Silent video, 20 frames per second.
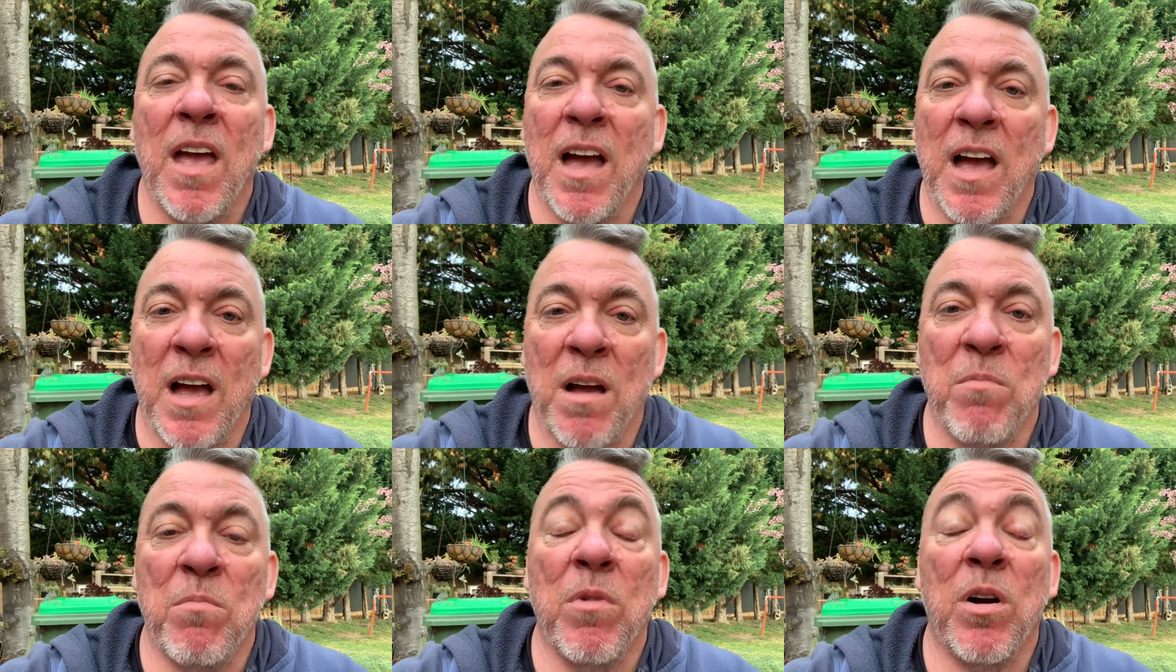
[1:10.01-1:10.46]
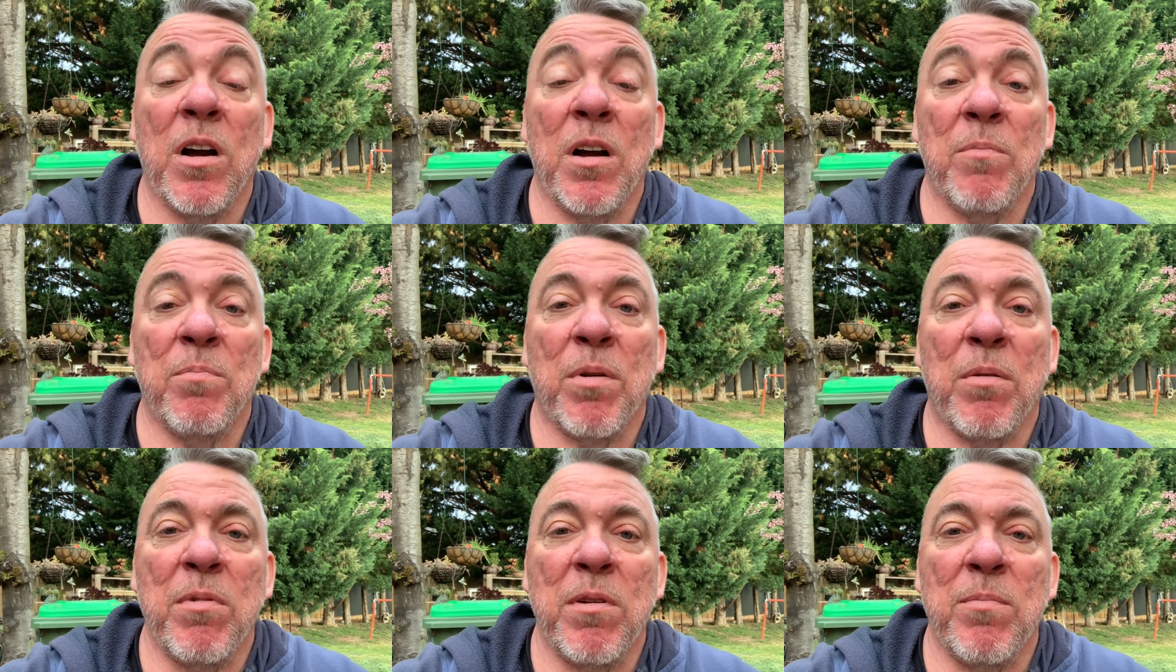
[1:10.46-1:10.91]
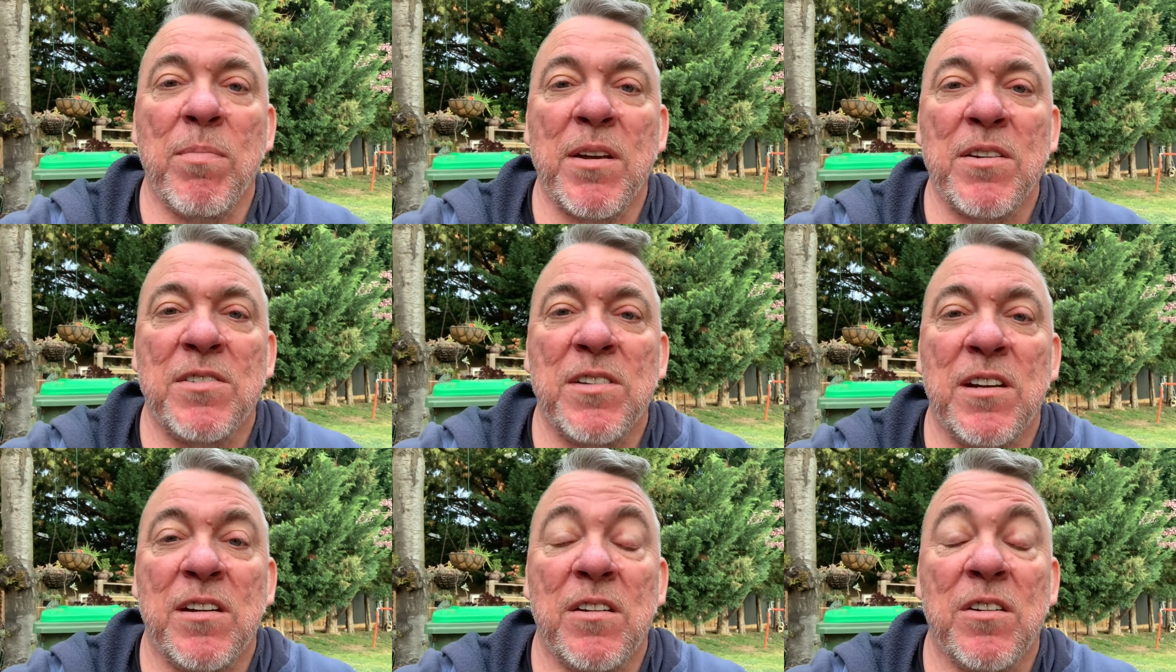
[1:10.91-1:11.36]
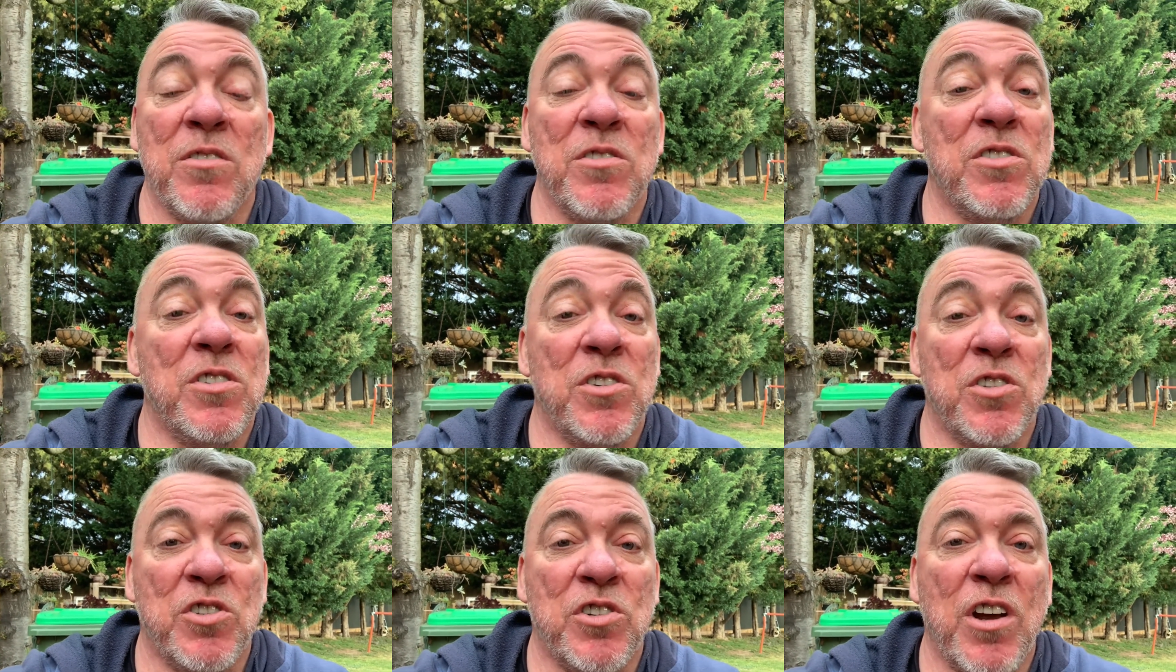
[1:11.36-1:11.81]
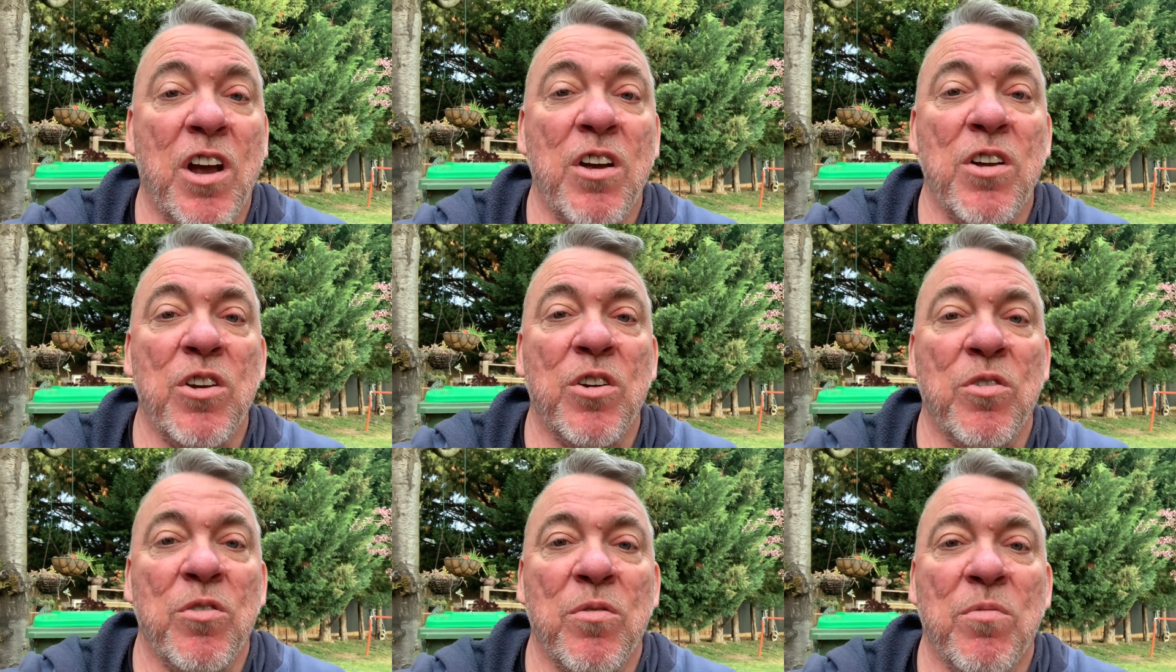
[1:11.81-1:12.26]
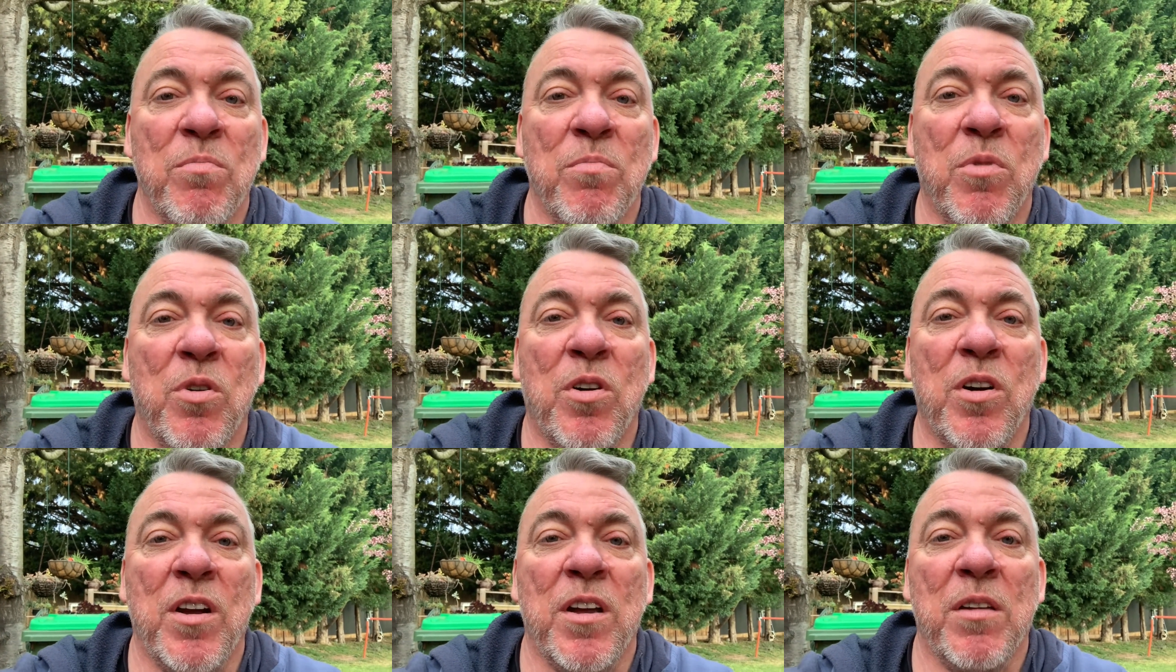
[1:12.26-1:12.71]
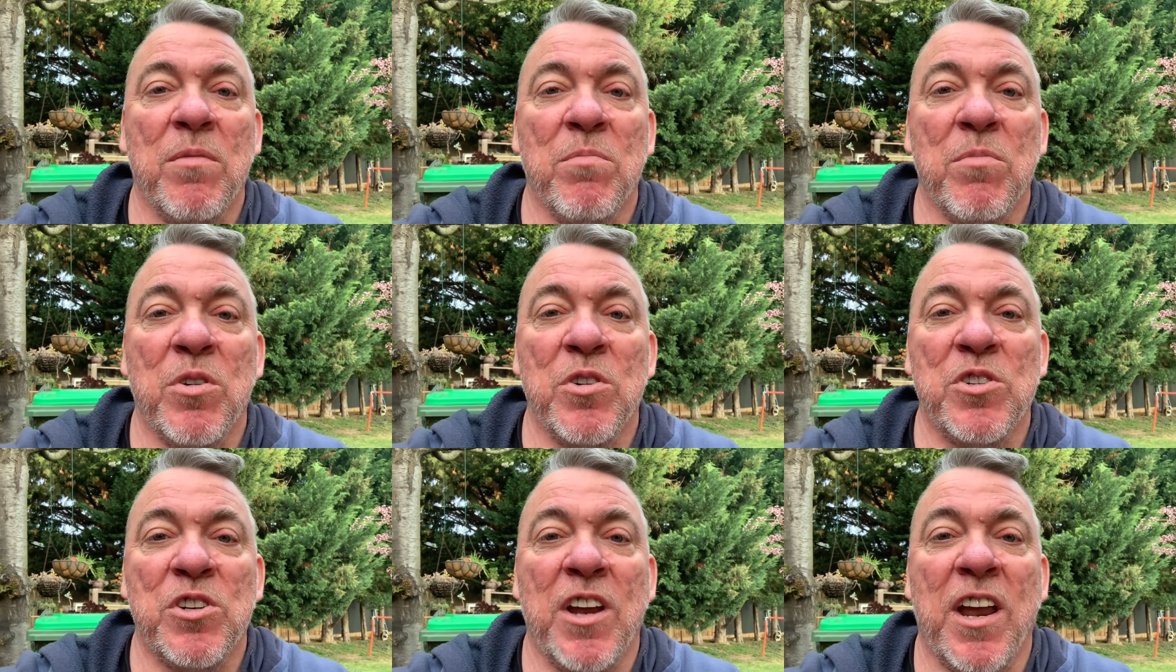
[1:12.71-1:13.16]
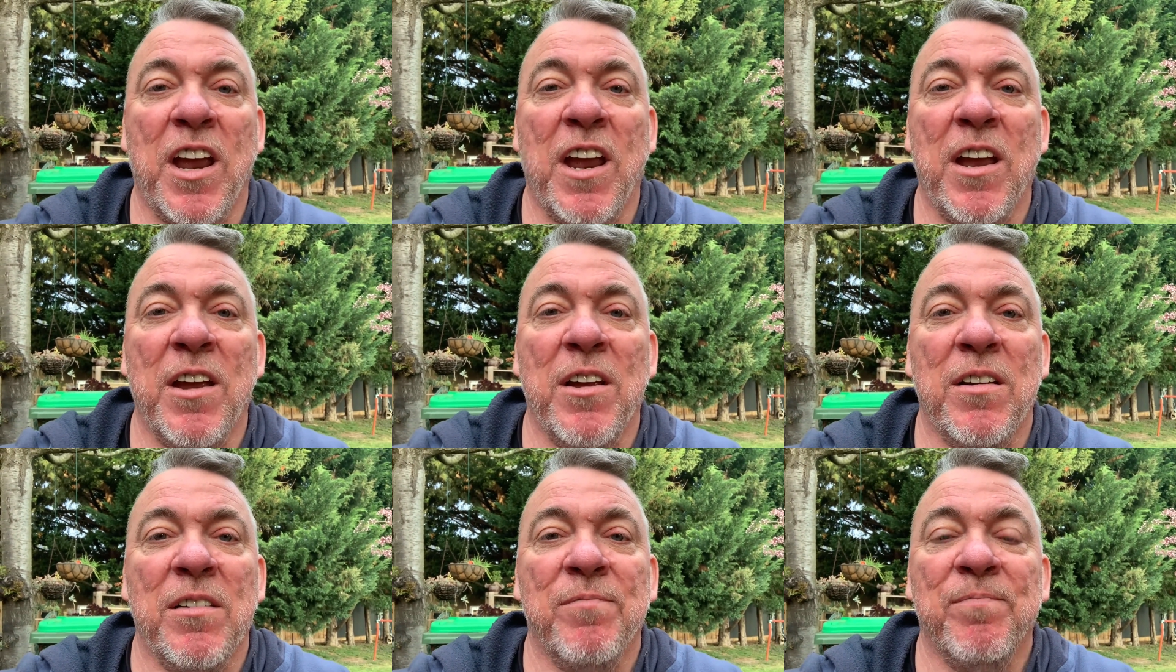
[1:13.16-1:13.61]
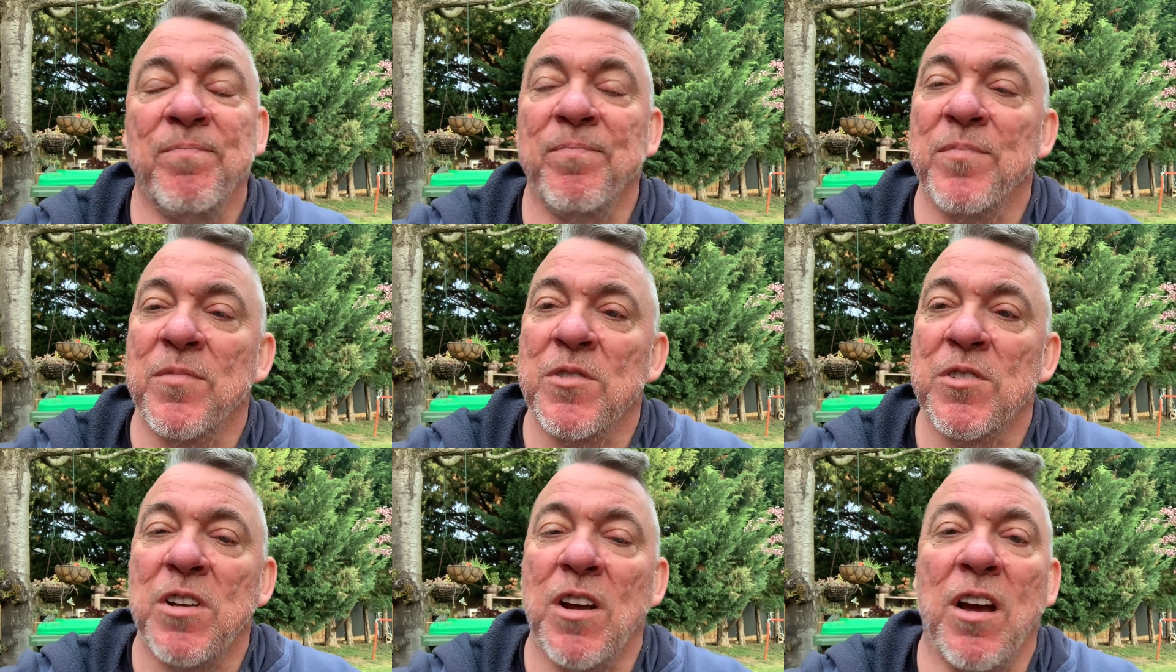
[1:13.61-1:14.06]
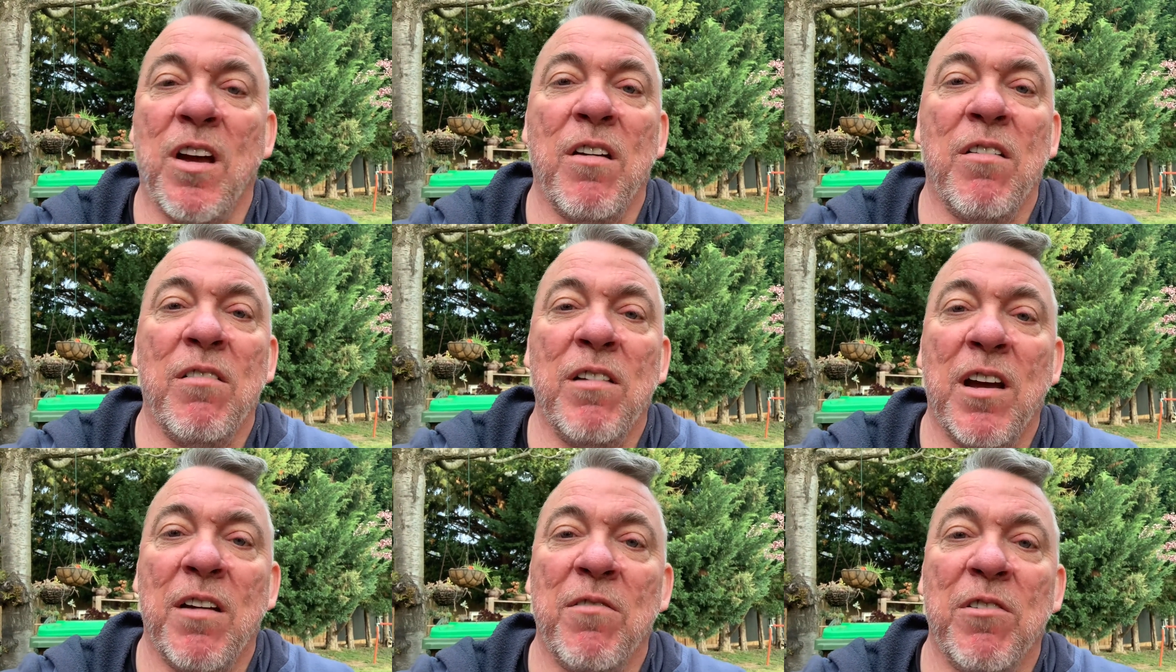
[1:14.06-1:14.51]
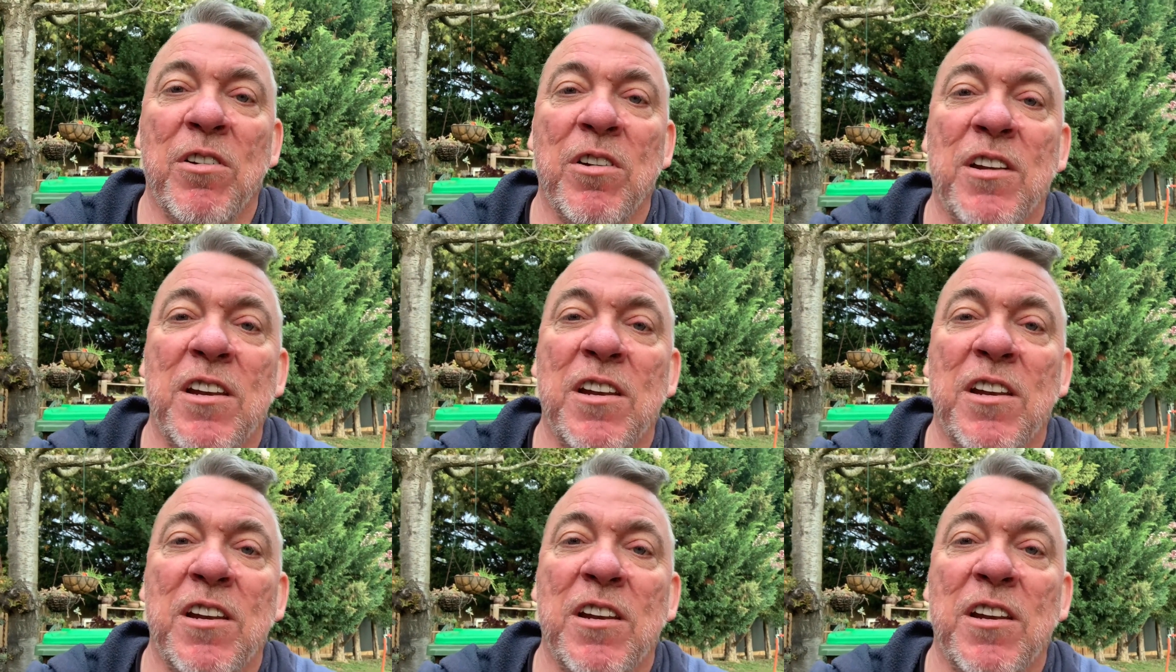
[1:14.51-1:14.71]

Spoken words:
Probably the best thing to do is just show you my chair. So have a look at